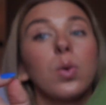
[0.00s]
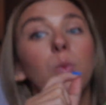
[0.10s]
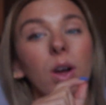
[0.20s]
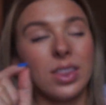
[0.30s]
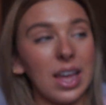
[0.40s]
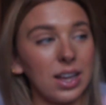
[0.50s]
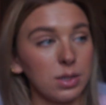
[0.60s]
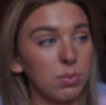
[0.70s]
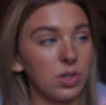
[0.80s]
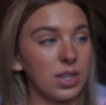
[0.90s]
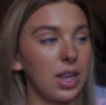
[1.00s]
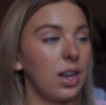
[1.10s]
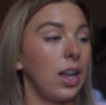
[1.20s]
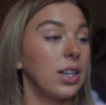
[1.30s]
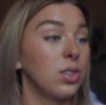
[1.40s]
1000%
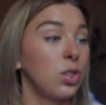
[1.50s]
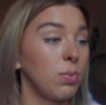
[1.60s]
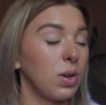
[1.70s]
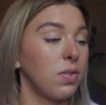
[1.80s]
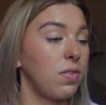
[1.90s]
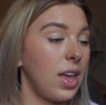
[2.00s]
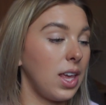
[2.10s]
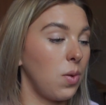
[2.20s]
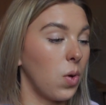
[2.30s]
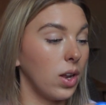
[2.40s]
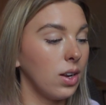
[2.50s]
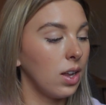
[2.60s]
a super fakey one.